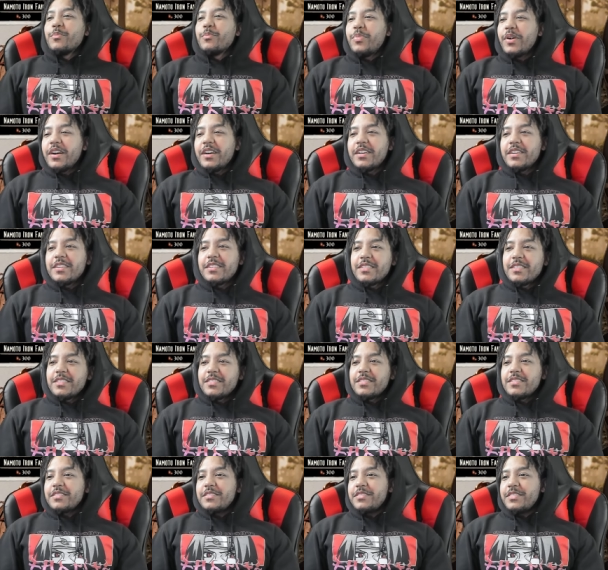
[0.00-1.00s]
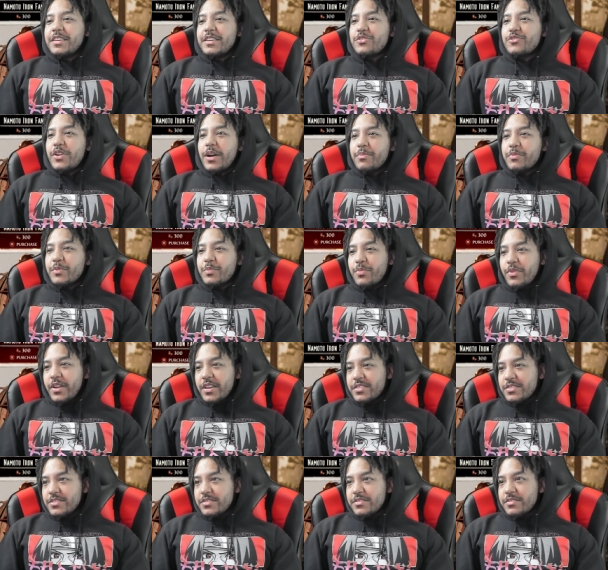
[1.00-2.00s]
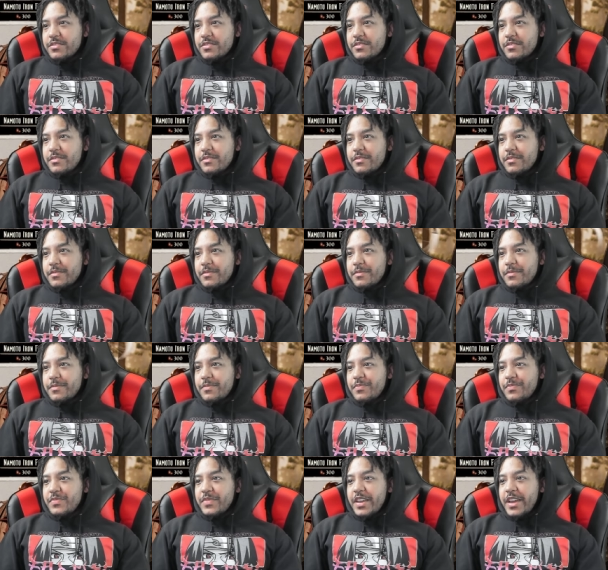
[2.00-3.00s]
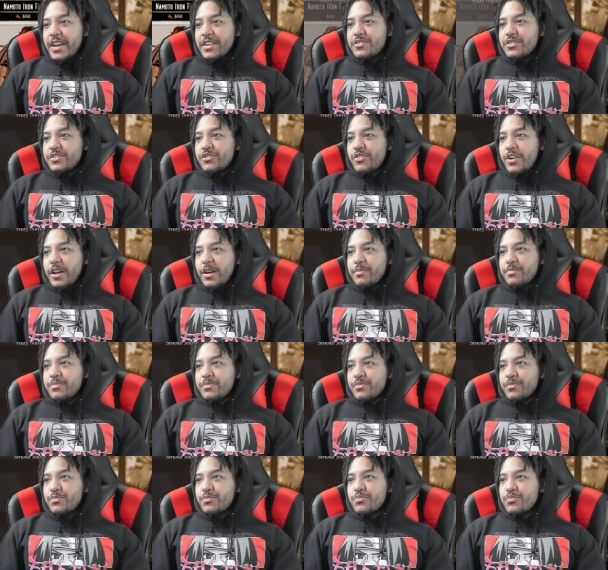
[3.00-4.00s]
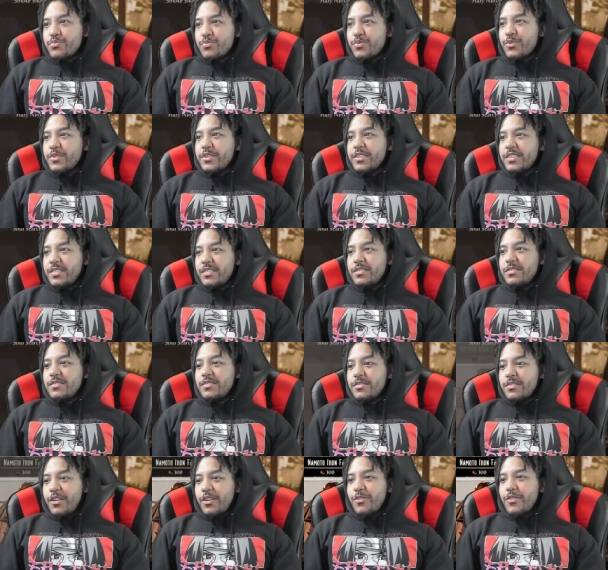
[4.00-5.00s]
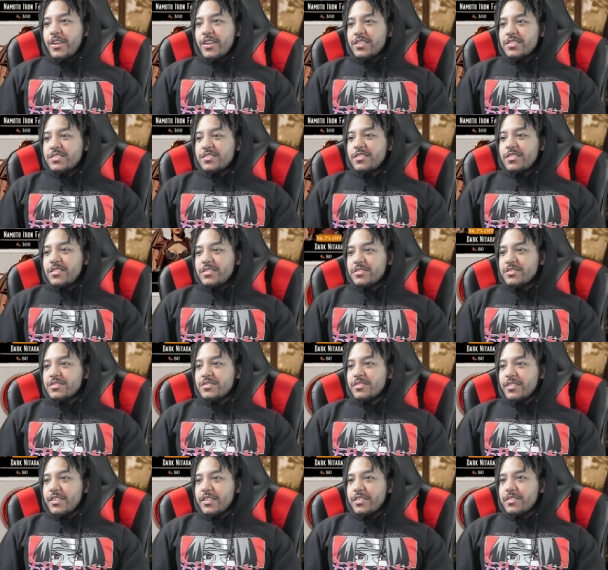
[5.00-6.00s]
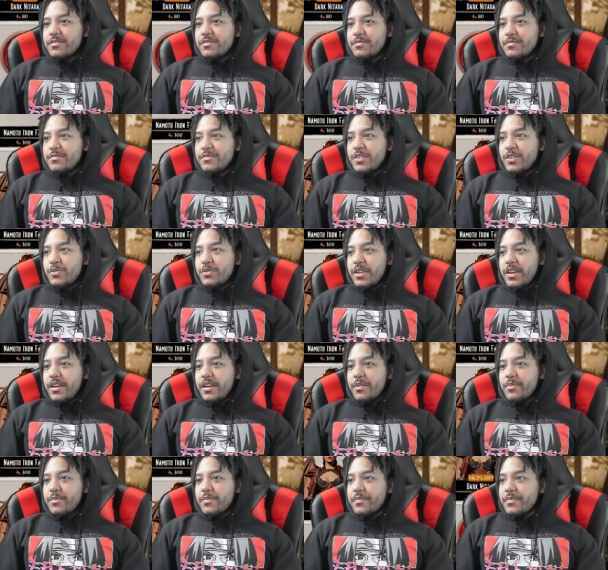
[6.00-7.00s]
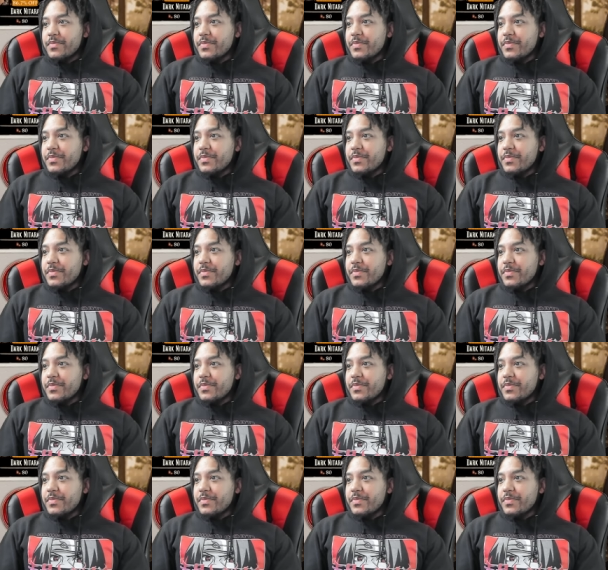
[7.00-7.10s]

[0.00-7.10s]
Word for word: but they dropped the prices. They actually dropped pretty all right skins, like no cap.